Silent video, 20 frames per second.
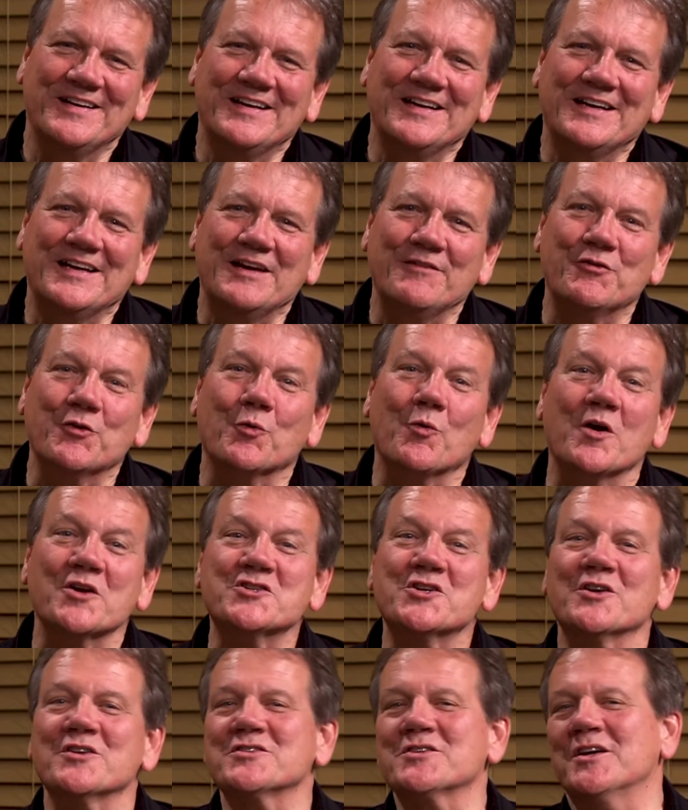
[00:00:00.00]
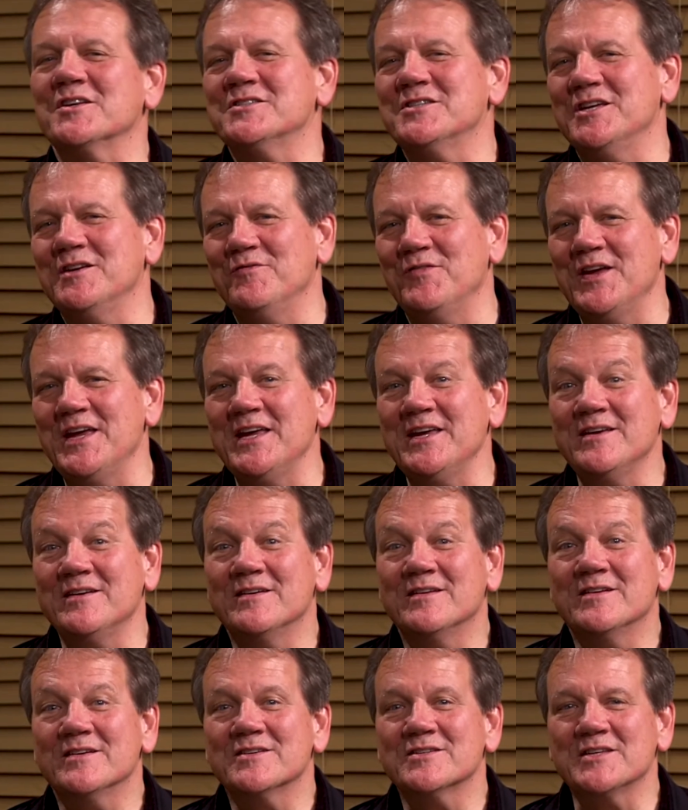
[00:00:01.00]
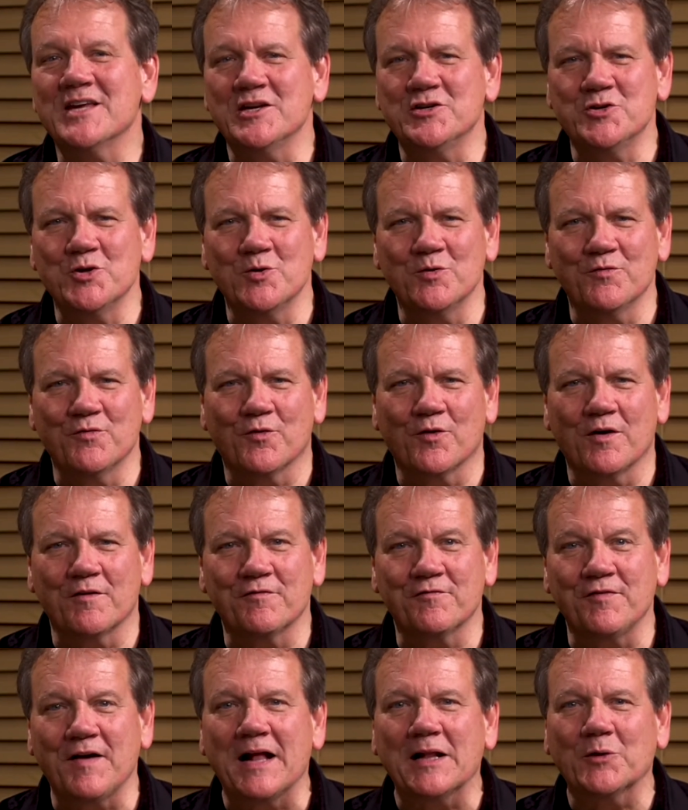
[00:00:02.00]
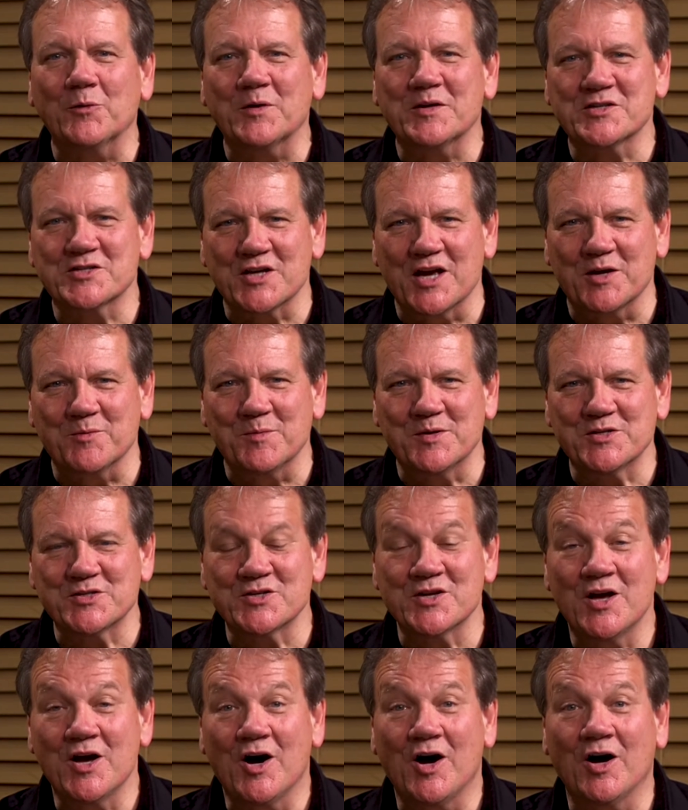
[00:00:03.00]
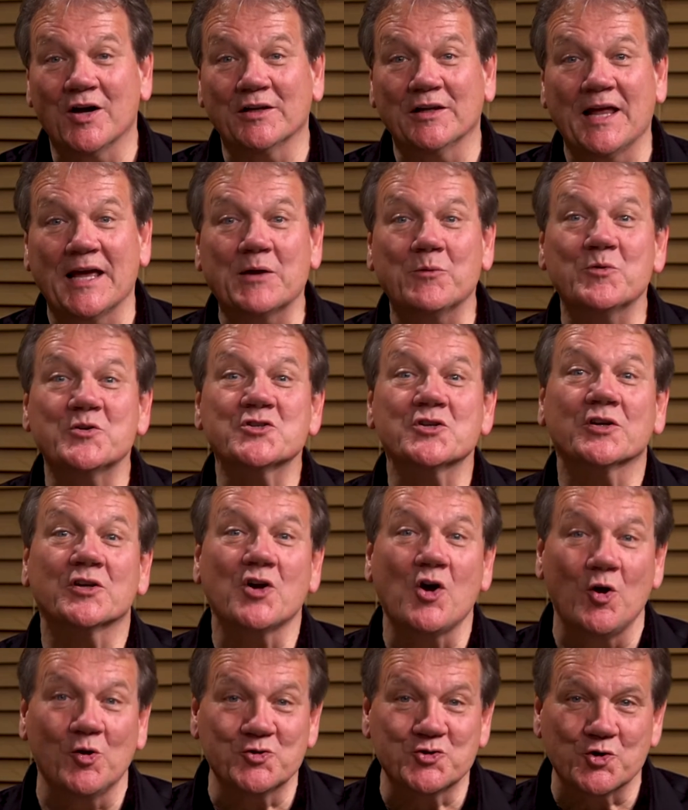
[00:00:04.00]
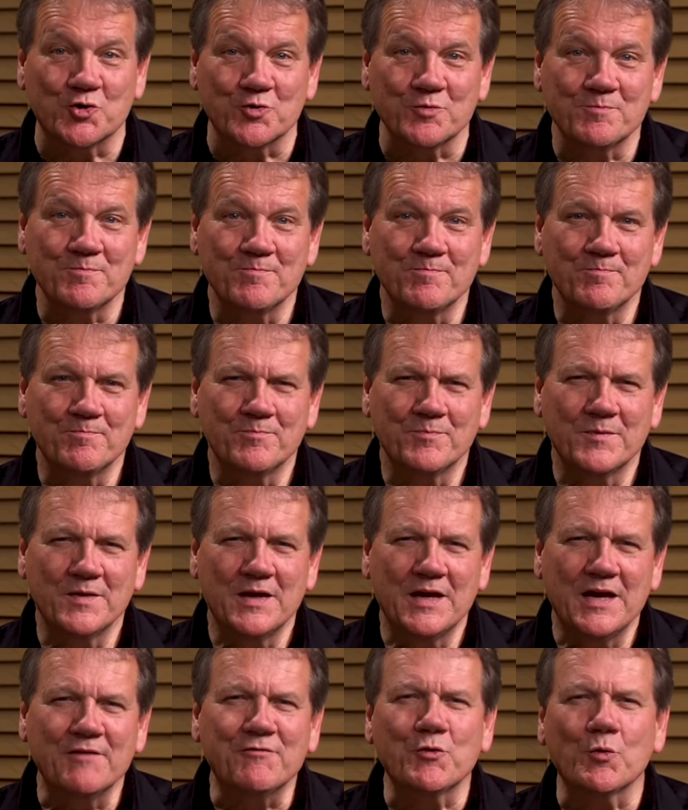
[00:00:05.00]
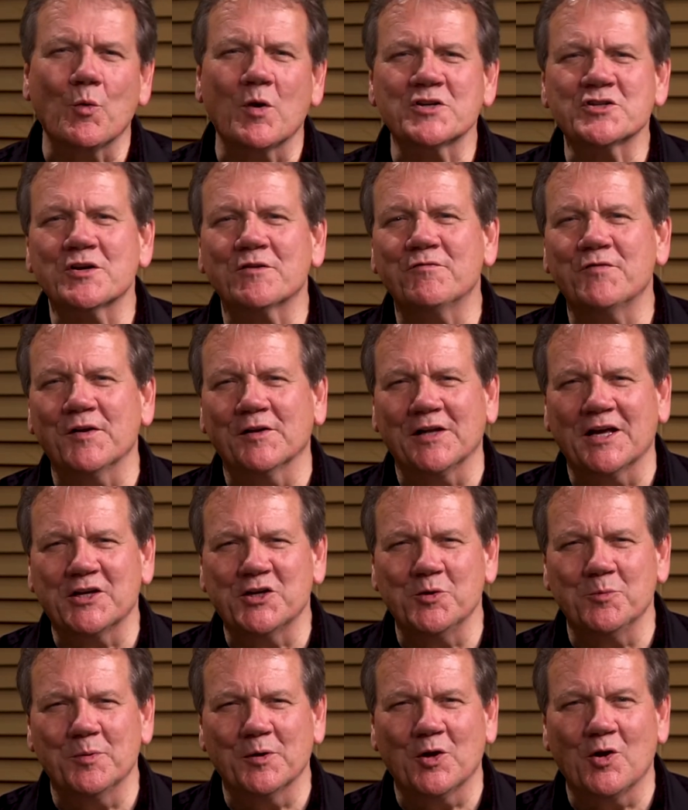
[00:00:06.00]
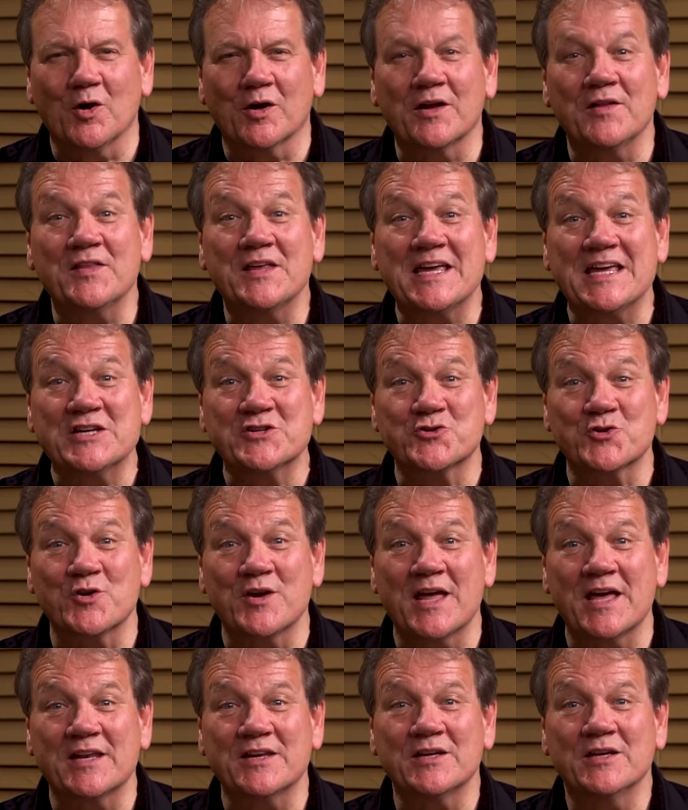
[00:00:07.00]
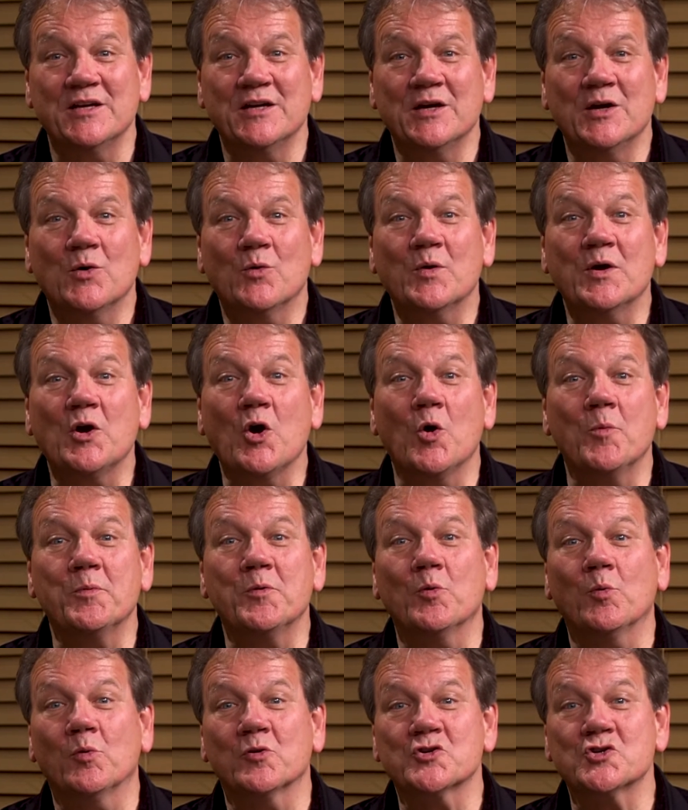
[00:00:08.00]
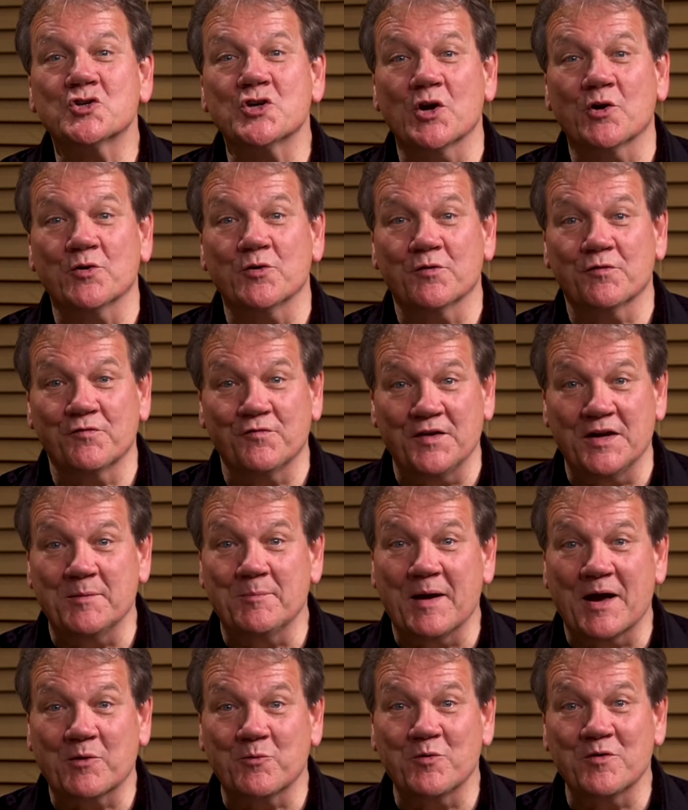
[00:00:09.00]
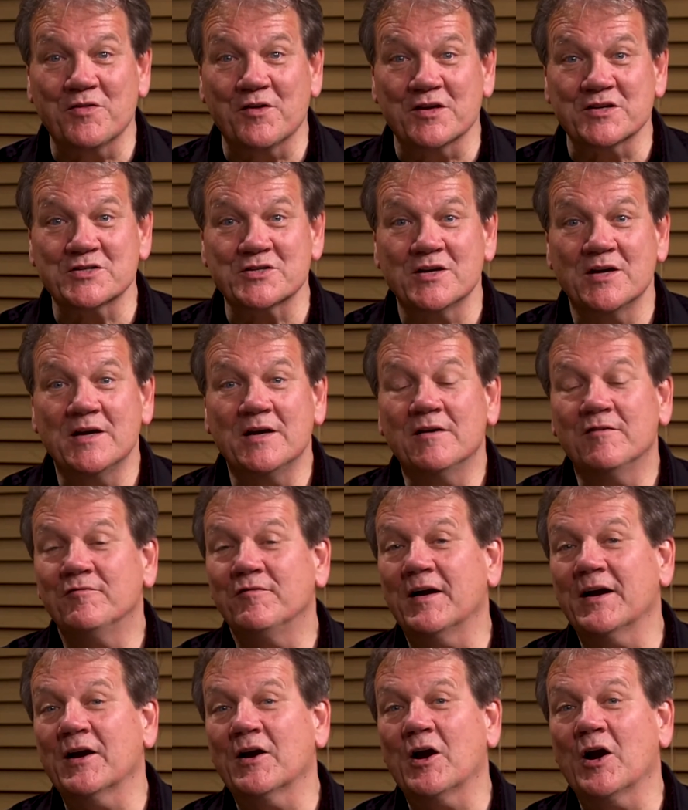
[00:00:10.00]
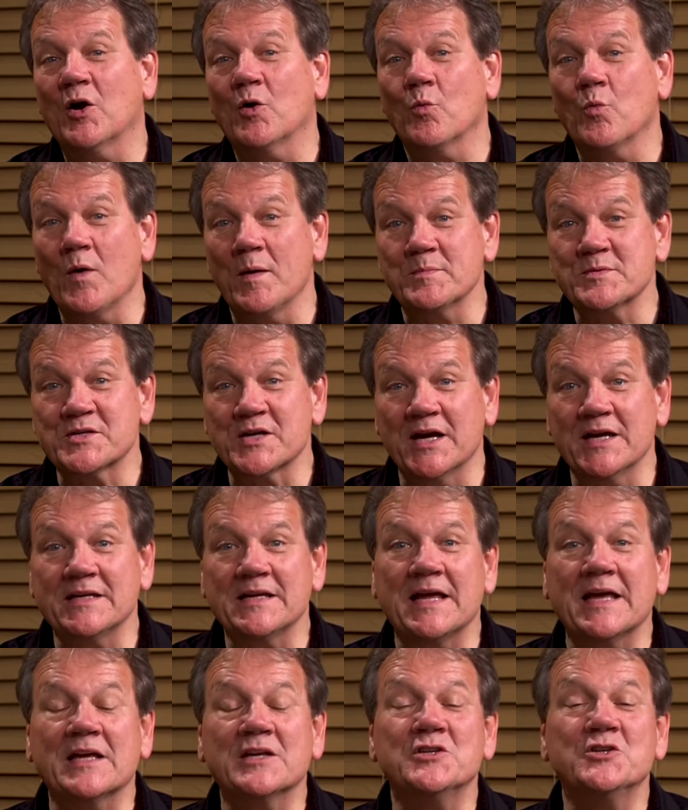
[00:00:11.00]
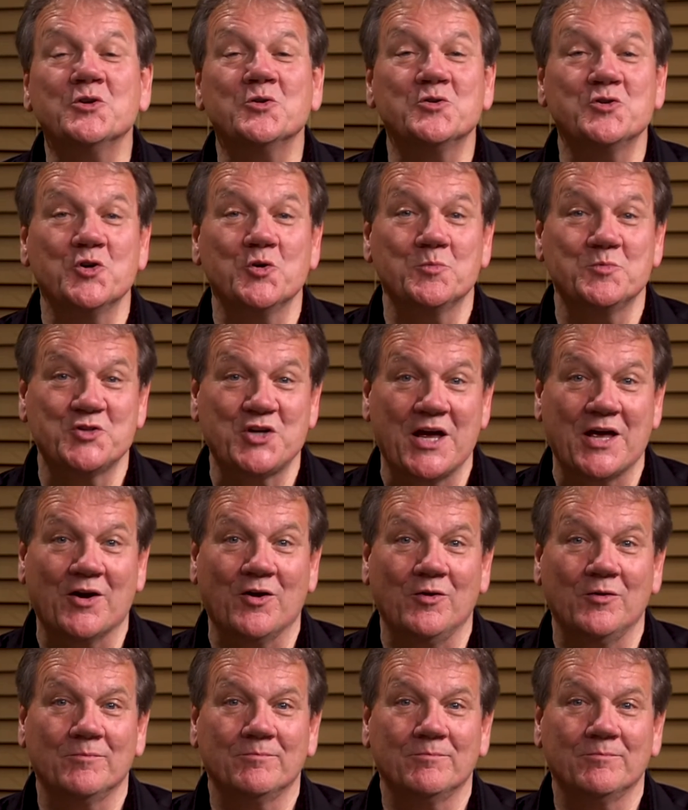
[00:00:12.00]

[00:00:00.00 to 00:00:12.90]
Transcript: If you're watching us on TV, stay tuned for our following segments on language and culture. If you're watching Feel Like You Belong on the internet, we hope you will share your feedback with us via our website and YouTube channel.